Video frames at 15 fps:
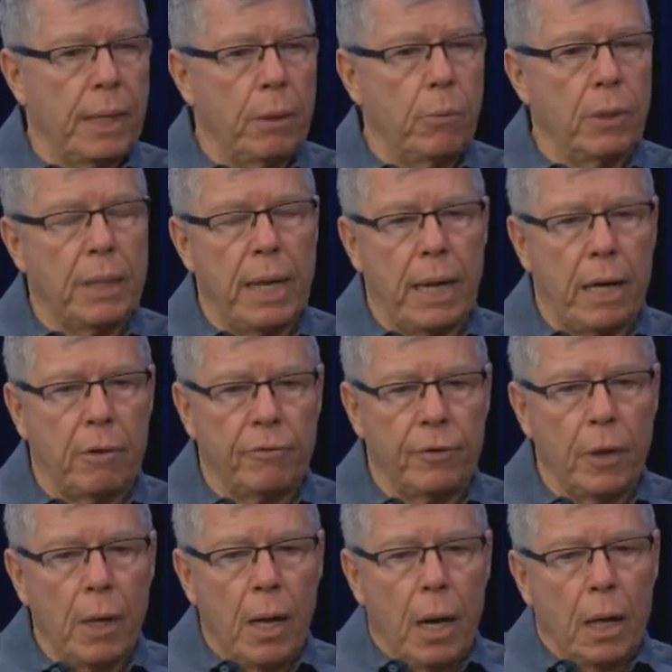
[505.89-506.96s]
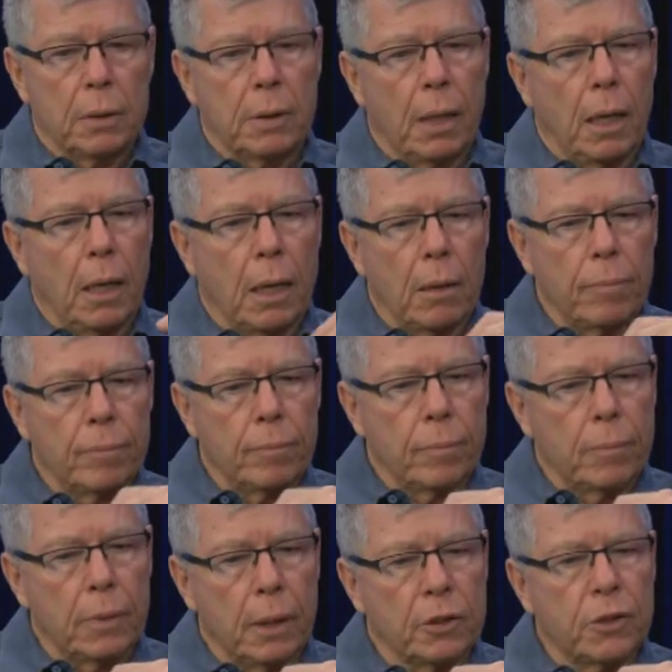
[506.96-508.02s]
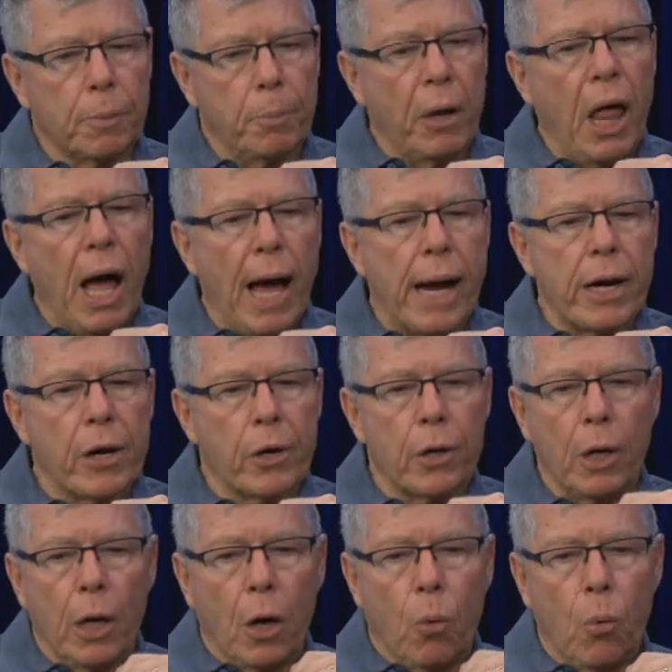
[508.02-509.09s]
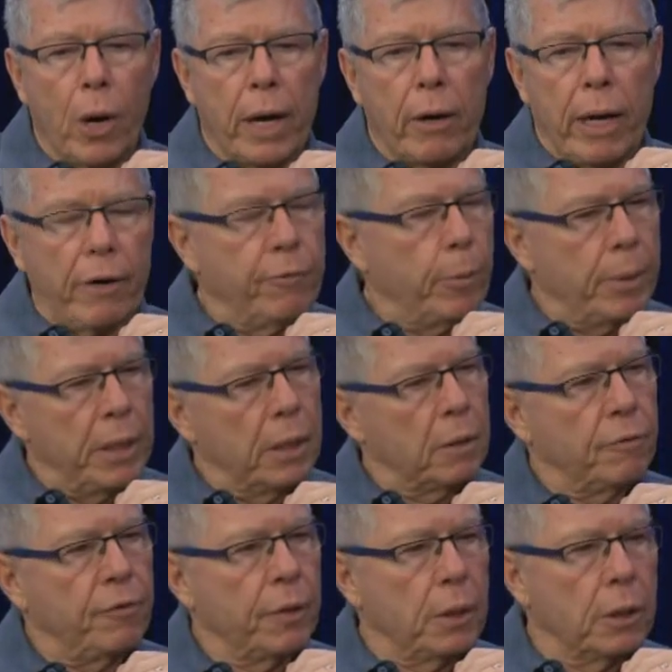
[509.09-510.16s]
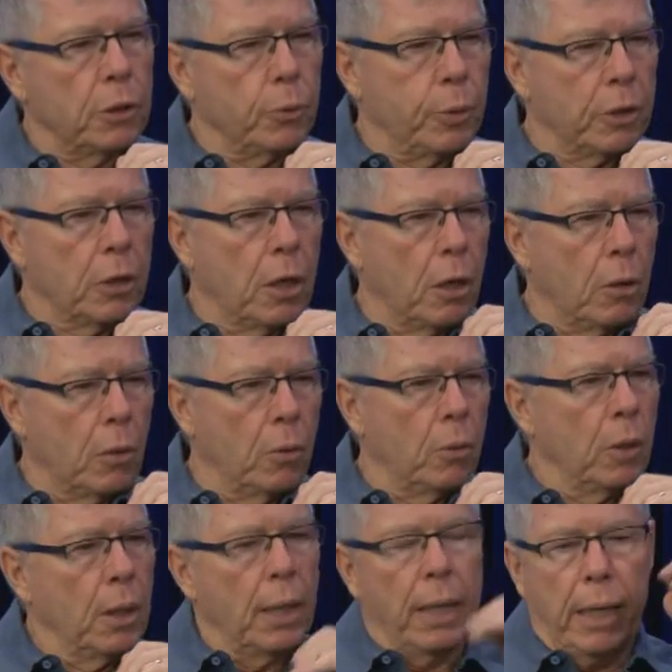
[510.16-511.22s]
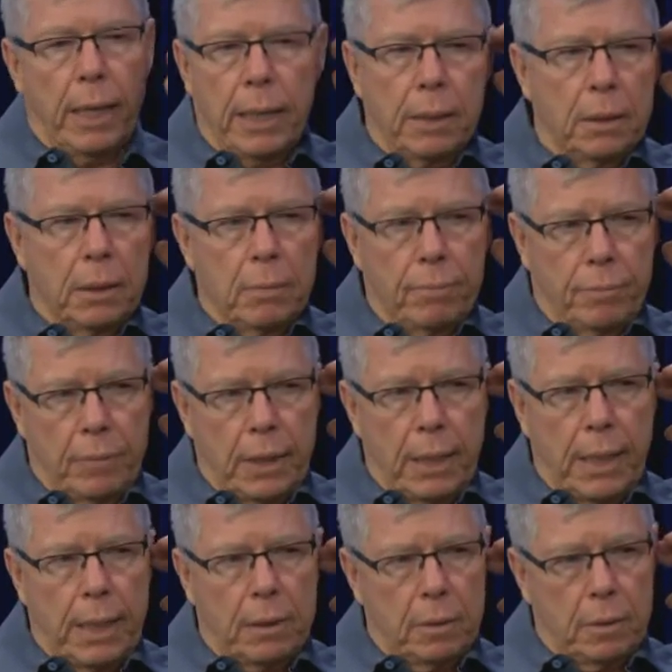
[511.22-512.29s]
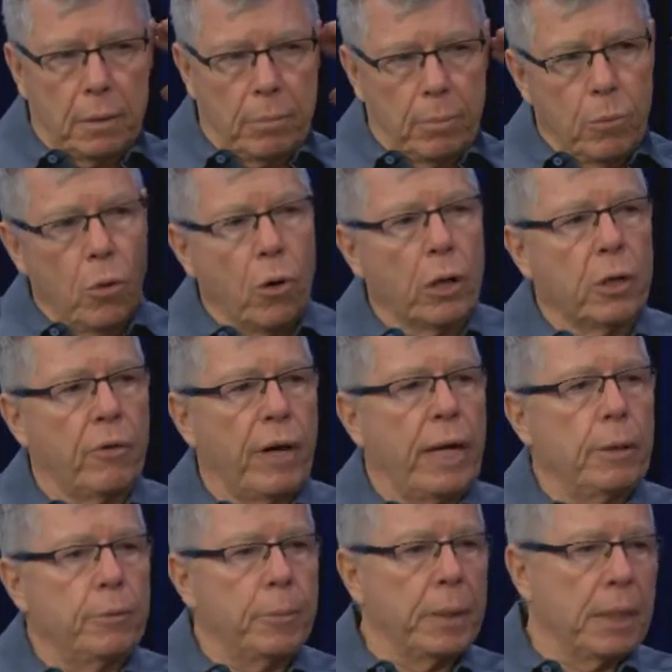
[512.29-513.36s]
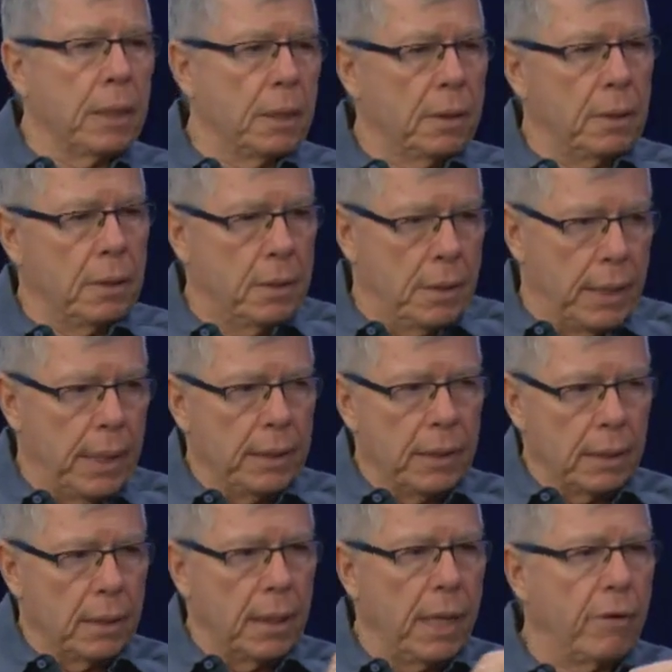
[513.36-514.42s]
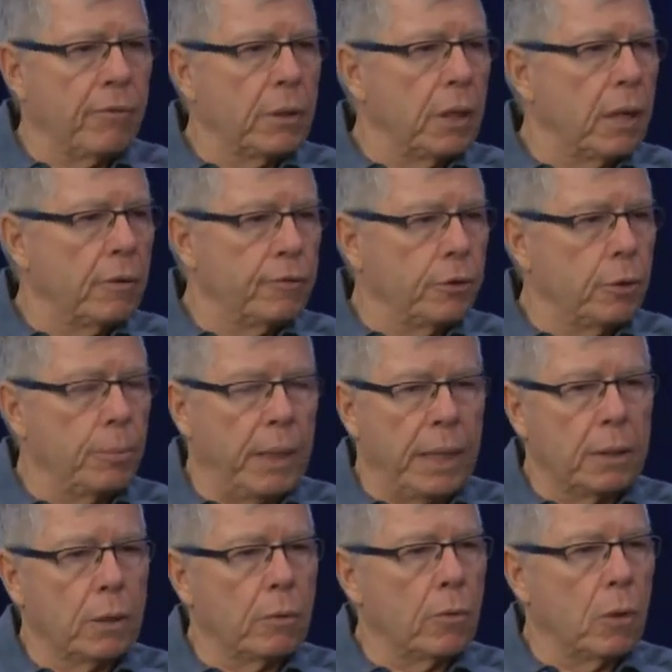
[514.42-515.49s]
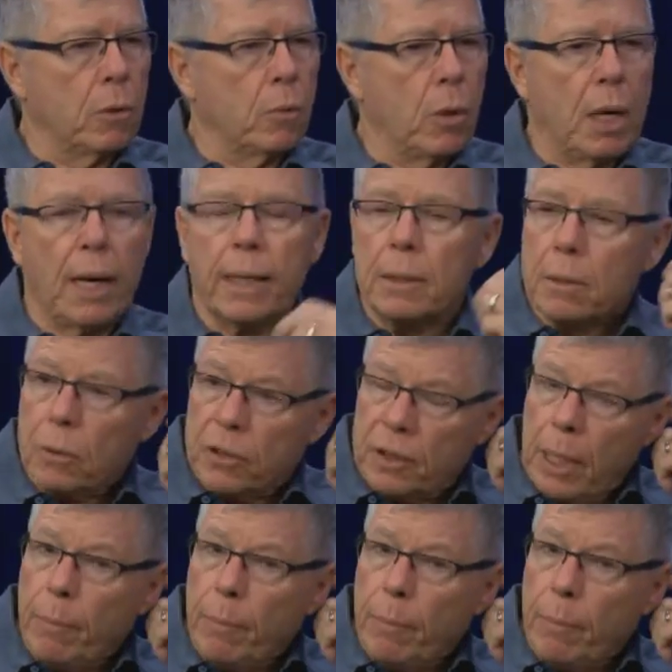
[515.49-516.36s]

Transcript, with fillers: They would have uh, a supplier where everybody in the village would go and get more grapes because yeah. they didn't have enough to make their own wine. Yeah.